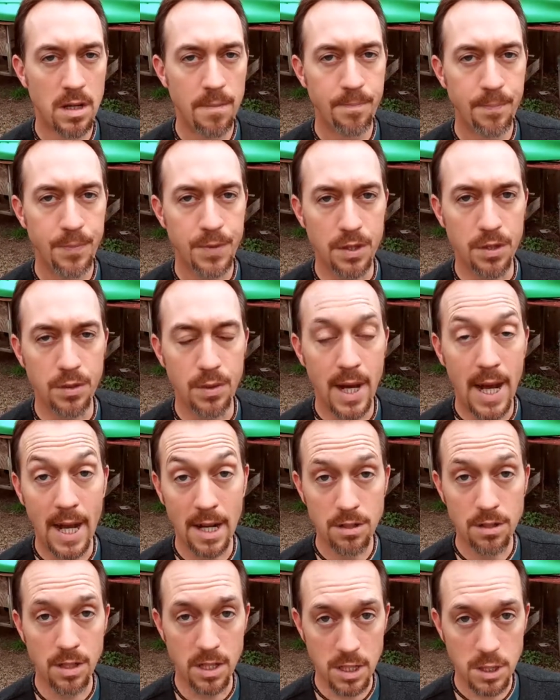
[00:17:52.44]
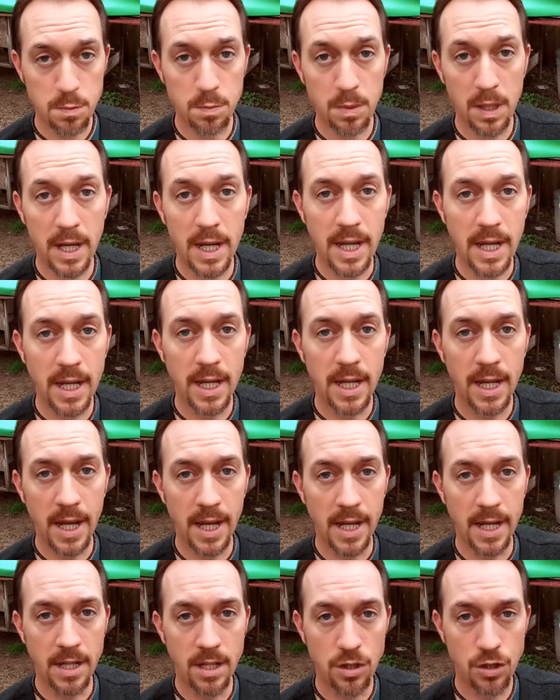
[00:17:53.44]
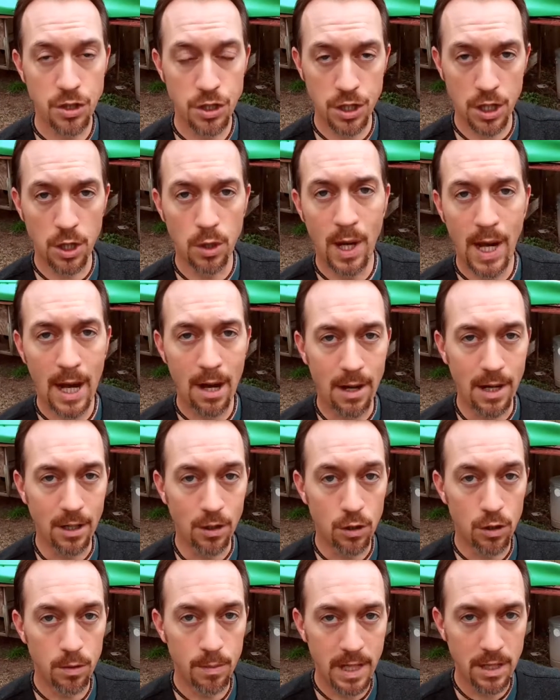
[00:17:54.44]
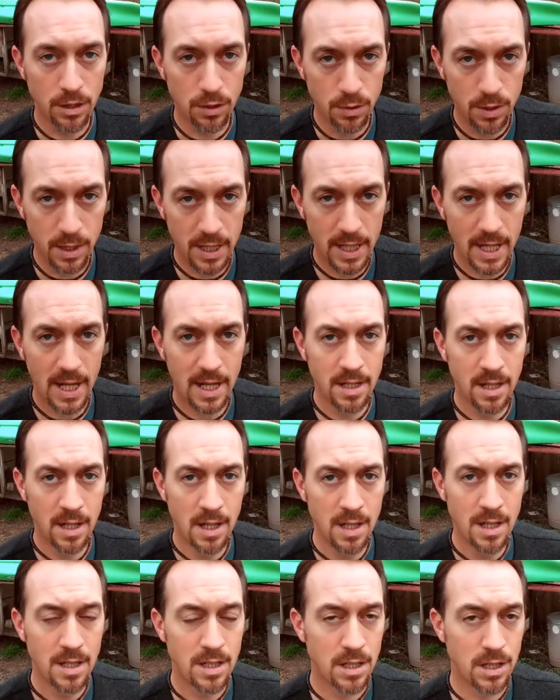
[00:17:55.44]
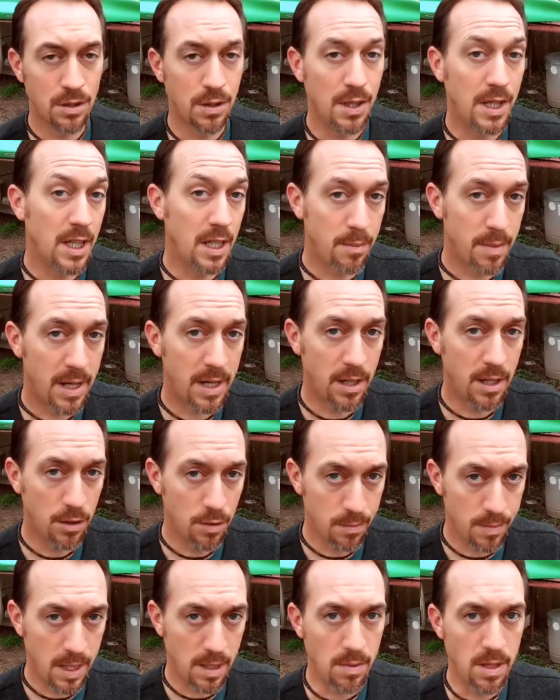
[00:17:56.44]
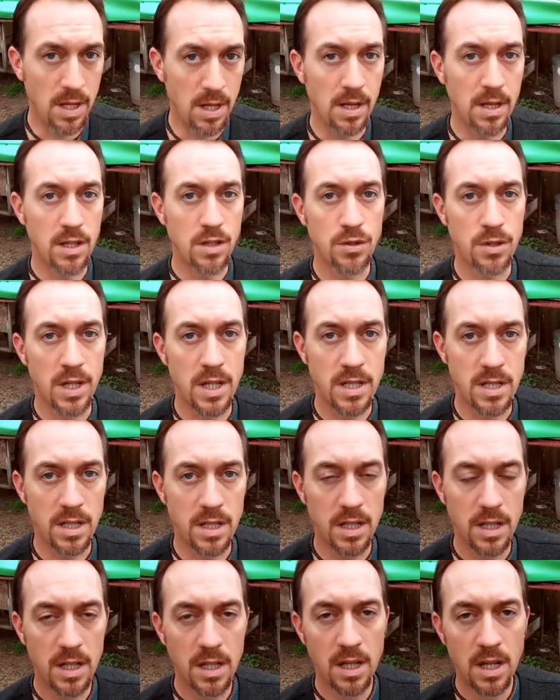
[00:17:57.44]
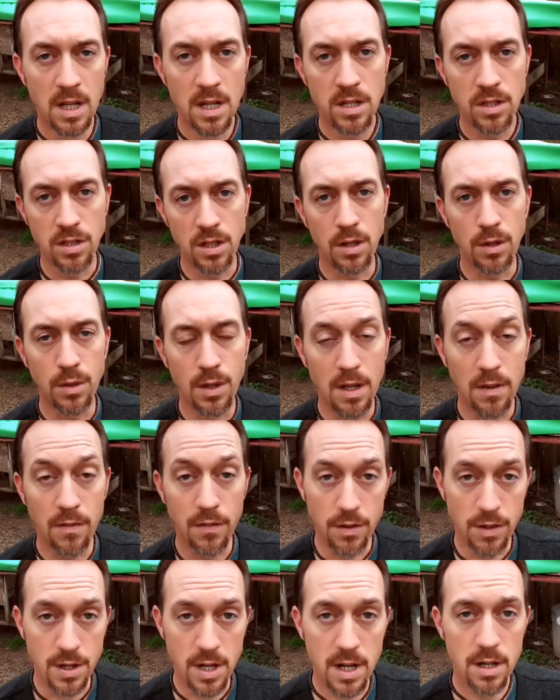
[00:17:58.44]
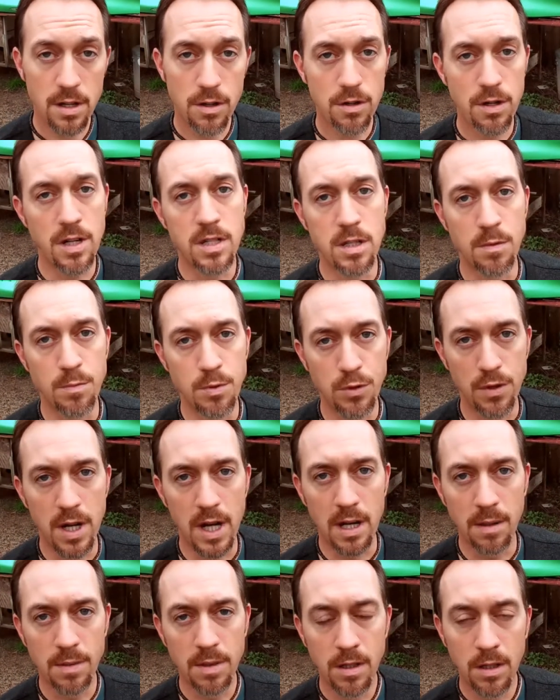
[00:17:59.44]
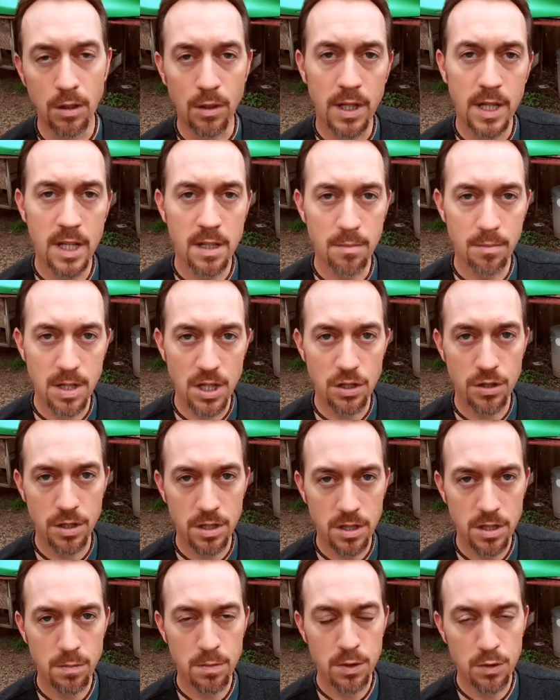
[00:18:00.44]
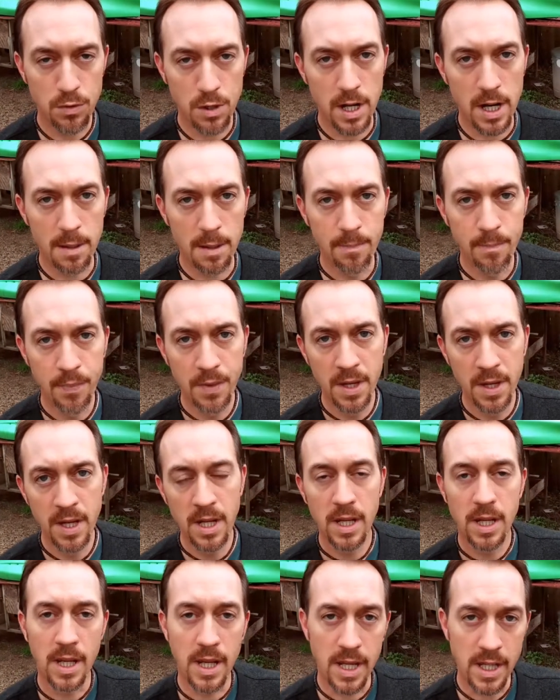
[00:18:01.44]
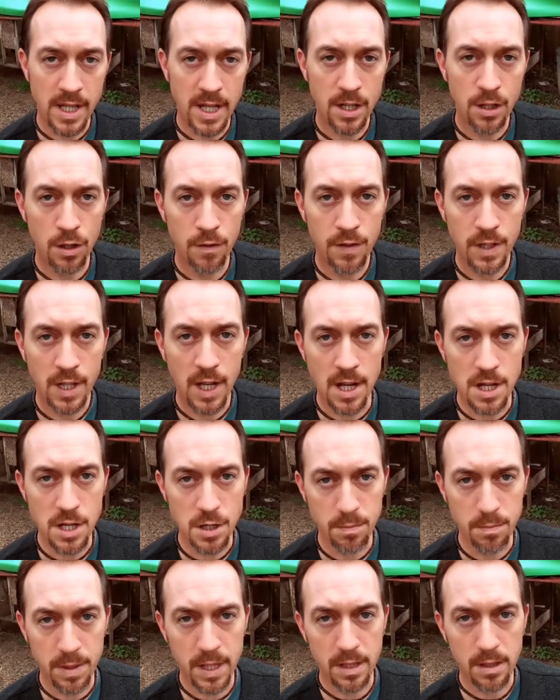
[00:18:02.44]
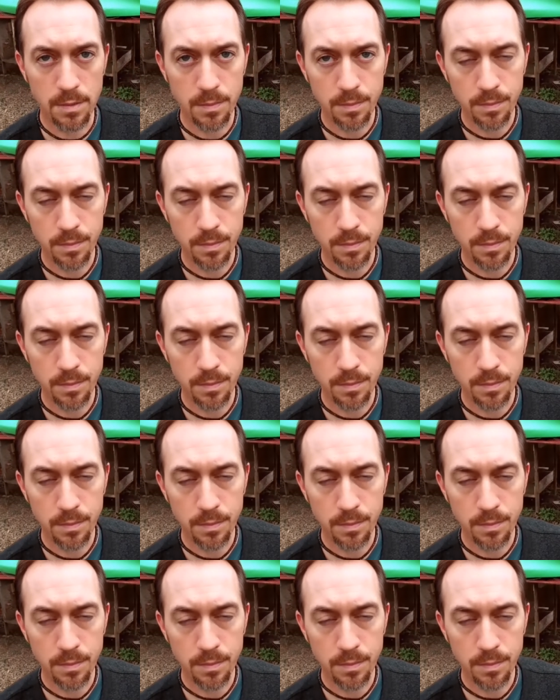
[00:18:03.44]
to actually explain and show how I go about doing that to anybody who may be interested. So if you're not already subscribed, go ahead and be sure to subscribe, hit that notification bell,